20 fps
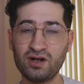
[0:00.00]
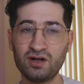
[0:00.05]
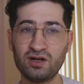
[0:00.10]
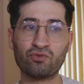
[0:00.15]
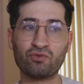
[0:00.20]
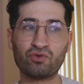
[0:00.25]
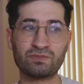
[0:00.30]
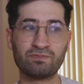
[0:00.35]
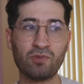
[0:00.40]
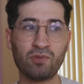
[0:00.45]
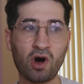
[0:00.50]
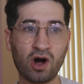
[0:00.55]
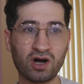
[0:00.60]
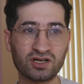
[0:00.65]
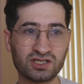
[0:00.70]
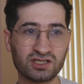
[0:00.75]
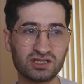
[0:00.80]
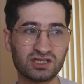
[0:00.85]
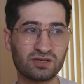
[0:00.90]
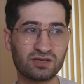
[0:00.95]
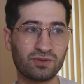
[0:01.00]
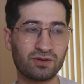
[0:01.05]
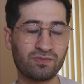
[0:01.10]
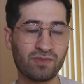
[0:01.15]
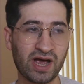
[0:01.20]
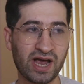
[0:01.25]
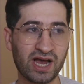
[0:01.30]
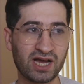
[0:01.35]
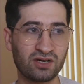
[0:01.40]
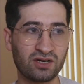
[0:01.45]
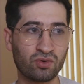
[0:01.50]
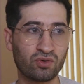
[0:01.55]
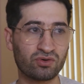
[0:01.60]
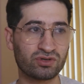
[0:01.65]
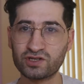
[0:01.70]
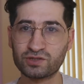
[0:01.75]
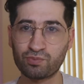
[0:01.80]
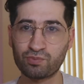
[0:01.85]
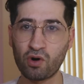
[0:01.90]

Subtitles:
There is margin to be made, or there's